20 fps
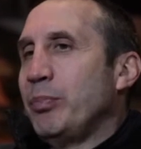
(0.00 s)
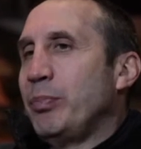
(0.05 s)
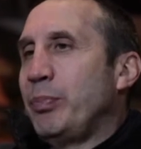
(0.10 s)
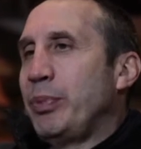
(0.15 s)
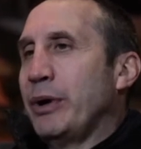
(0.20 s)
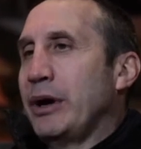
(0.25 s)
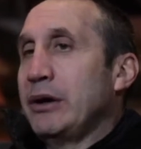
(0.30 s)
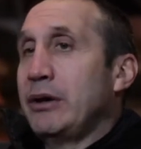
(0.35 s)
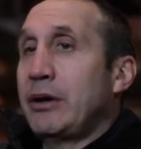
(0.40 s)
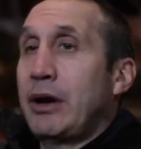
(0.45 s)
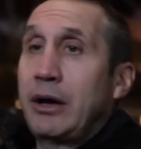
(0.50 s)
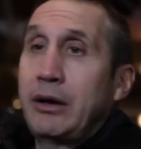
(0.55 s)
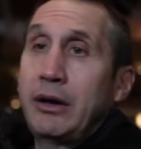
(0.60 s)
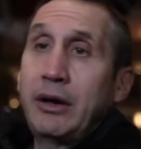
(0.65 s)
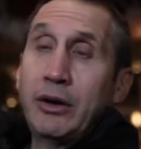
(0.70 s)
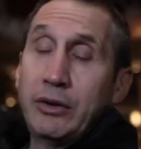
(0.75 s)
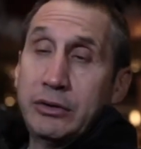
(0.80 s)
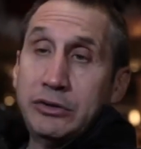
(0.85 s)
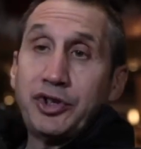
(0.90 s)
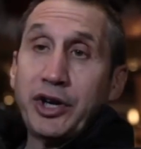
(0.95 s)
But
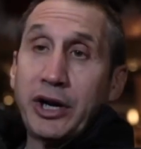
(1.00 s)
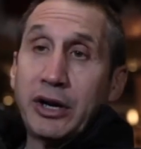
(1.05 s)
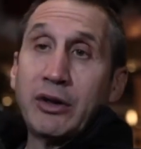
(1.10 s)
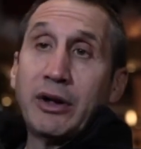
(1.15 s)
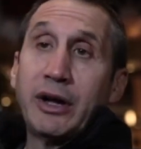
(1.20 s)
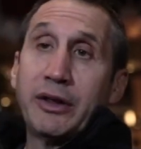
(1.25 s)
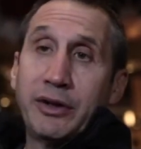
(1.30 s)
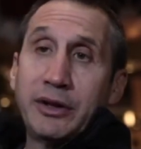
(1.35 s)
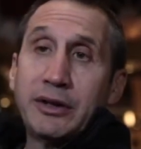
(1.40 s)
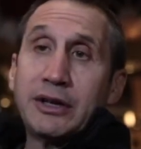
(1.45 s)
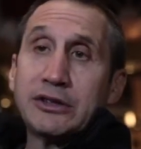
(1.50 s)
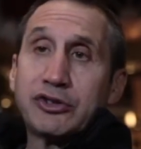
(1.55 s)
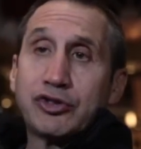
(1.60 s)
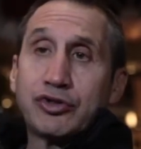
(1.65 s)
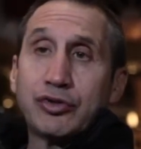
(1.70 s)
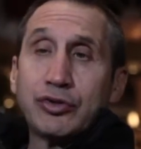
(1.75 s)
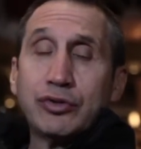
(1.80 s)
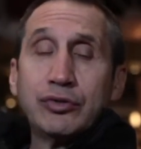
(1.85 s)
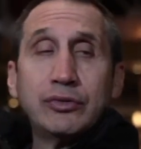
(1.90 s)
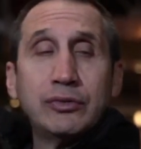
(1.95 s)
in general, I think that's
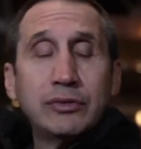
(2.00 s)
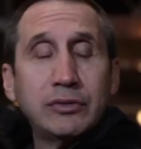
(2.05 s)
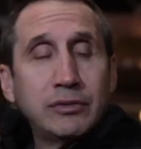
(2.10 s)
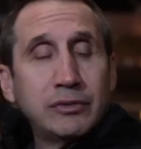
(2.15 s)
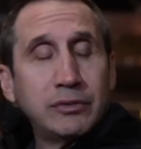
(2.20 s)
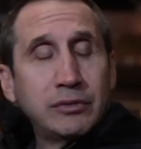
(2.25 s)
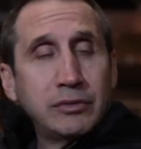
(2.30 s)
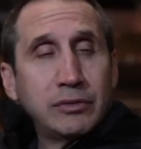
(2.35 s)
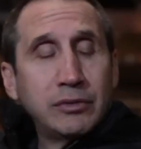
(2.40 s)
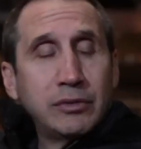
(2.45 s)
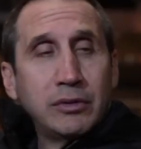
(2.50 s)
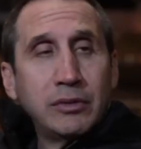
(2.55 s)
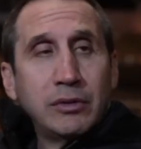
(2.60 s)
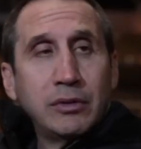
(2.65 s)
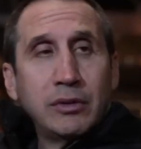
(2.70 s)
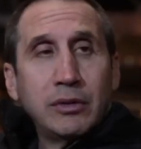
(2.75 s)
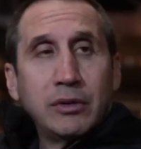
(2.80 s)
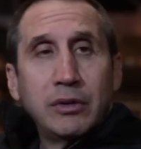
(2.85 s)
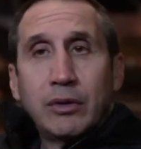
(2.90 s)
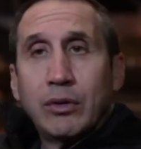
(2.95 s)
true.
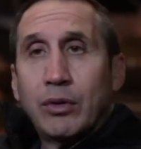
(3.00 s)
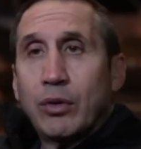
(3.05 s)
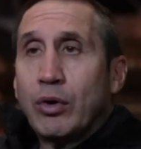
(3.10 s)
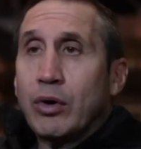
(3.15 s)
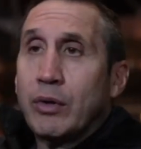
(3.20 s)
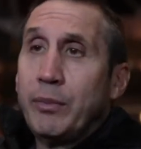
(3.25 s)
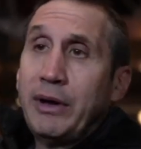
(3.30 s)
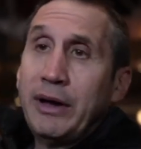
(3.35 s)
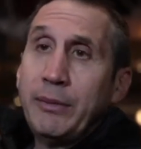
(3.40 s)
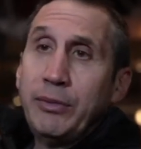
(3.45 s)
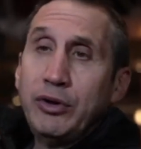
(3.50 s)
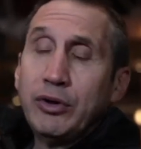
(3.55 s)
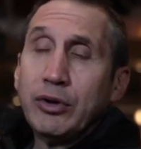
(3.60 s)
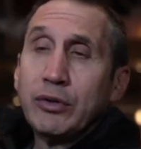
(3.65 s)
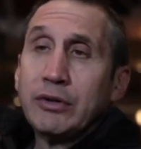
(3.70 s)
Or maybe your